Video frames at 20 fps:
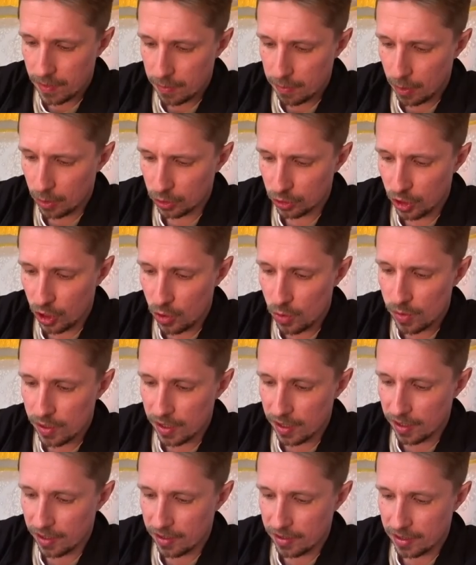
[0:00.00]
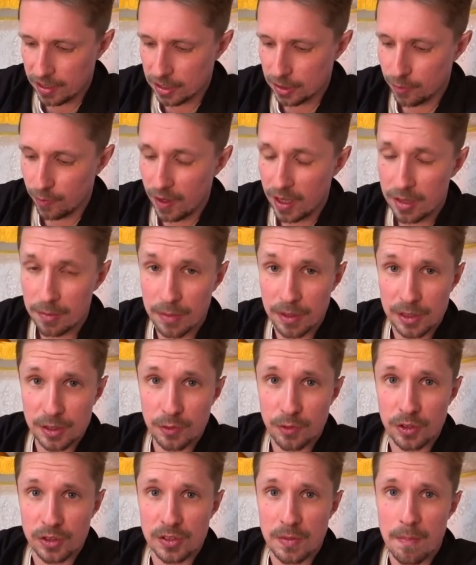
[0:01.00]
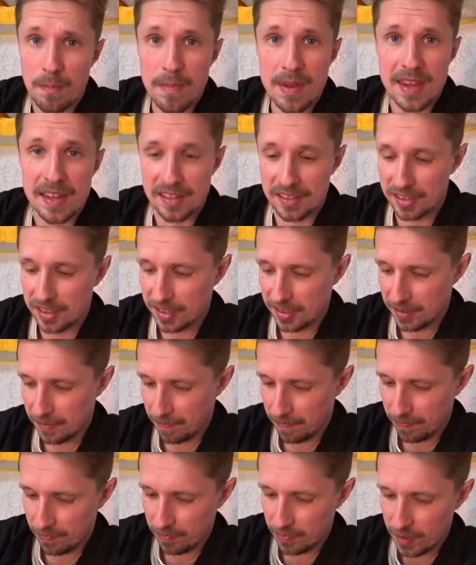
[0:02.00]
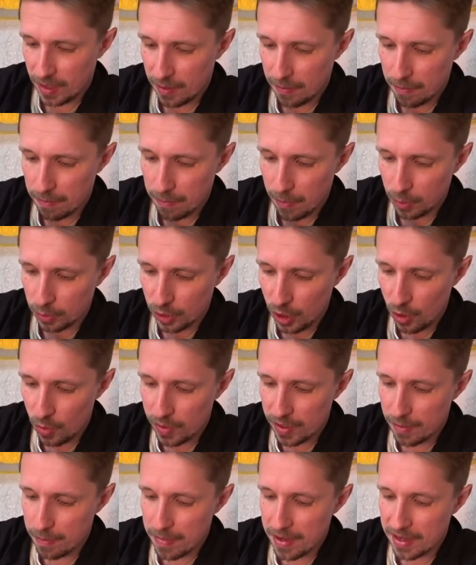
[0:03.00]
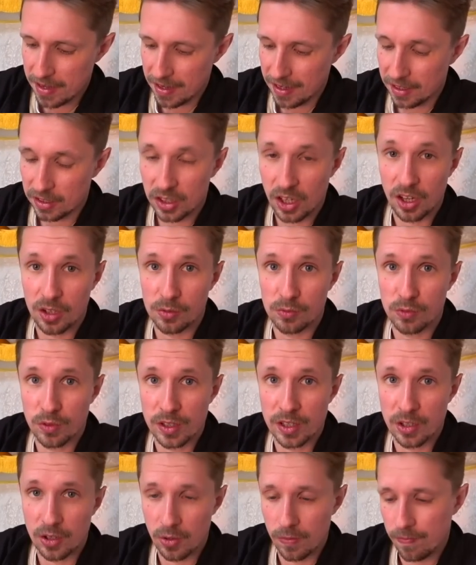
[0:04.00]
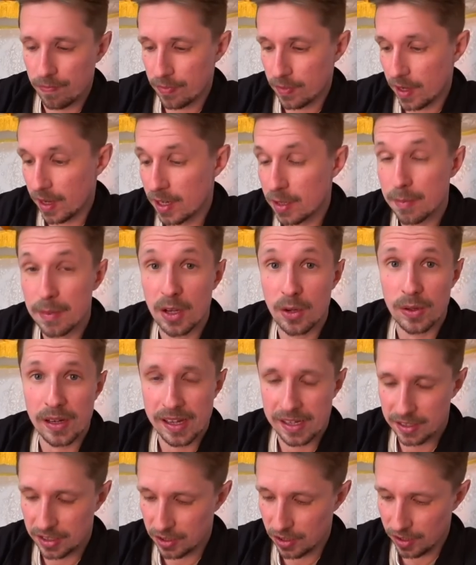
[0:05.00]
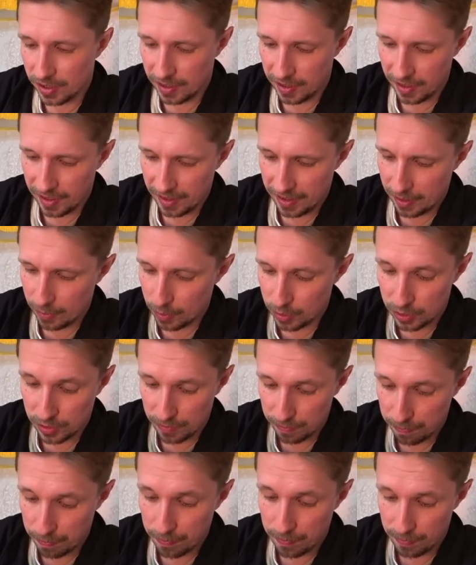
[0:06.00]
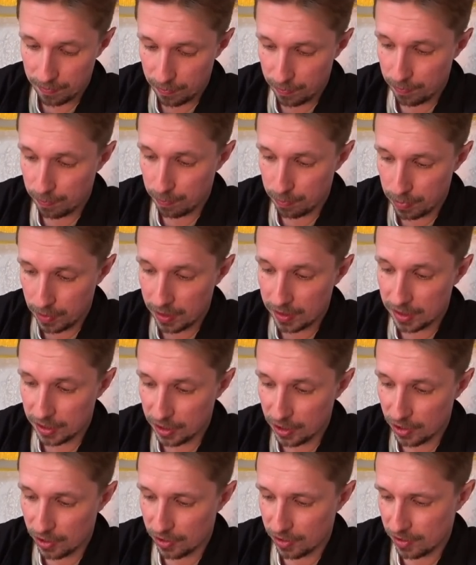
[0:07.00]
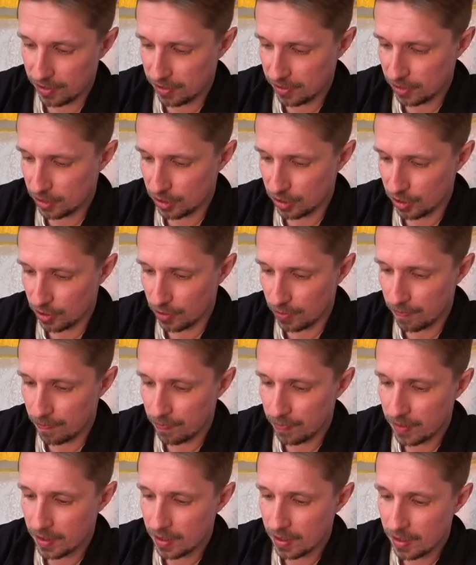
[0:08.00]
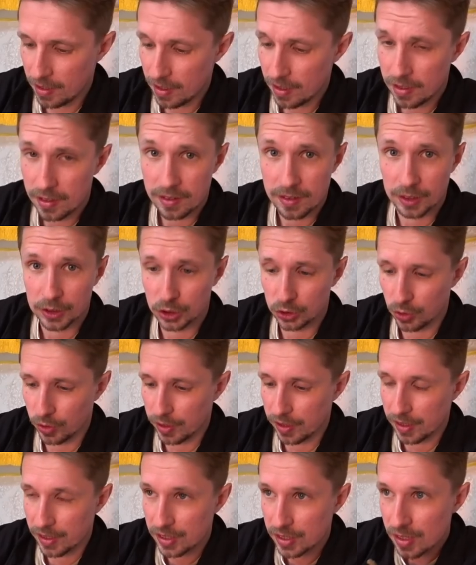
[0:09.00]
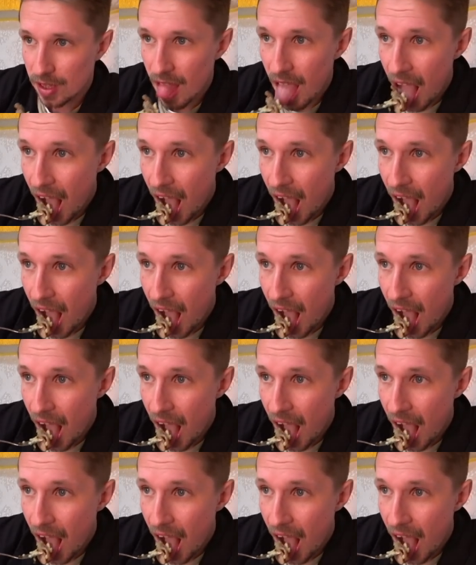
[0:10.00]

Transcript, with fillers: Mongolia is famous for its meat. Mongolian meat is unreal. I had a meal last night here and it was bloody good. So let's try this.